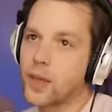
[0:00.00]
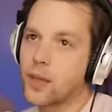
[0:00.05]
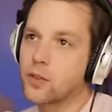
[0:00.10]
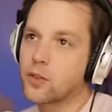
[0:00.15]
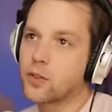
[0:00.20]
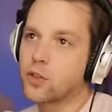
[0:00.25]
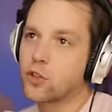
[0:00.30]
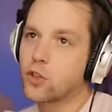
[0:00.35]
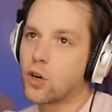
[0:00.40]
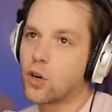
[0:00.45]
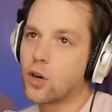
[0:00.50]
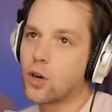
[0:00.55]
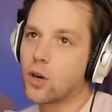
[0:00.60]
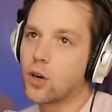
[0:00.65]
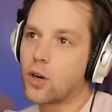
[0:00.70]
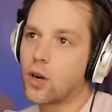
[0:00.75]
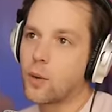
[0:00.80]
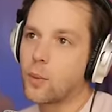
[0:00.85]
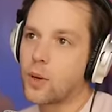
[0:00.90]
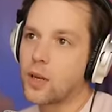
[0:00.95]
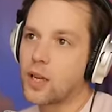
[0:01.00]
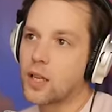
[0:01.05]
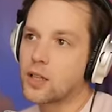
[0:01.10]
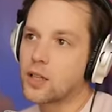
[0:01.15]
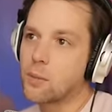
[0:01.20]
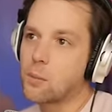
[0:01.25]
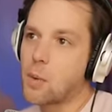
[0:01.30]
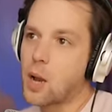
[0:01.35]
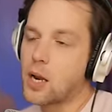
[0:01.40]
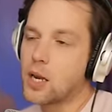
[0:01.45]
Yes, sir. And we get
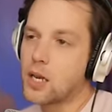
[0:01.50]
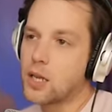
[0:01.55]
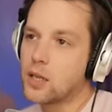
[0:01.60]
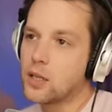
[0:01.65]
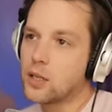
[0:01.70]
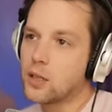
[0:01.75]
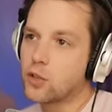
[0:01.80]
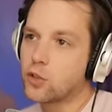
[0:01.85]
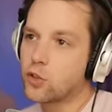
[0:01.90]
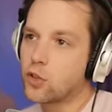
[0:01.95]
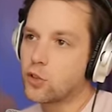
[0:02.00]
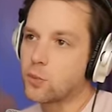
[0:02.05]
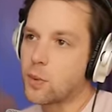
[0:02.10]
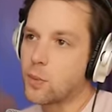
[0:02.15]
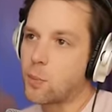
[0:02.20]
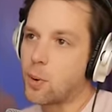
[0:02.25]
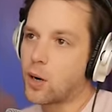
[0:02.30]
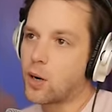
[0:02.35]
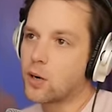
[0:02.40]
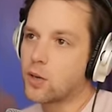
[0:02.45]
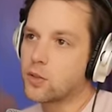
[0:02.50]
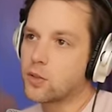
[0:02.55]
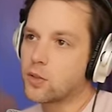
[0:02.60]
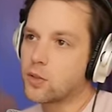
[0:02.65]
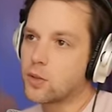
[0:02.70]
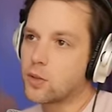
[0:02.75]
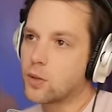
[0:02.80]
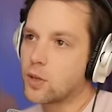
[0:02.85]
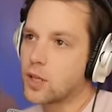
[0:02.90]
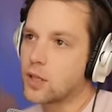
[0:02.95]
the money. Excuse me, birds.
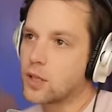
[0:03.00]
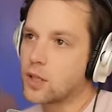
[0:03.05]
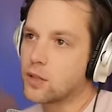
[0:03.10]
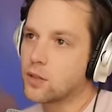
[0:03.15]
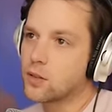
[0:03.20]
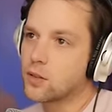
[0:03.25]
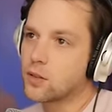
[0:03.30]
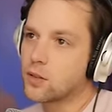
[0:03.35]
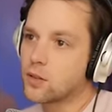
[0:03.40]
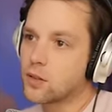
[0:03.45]
Hit this.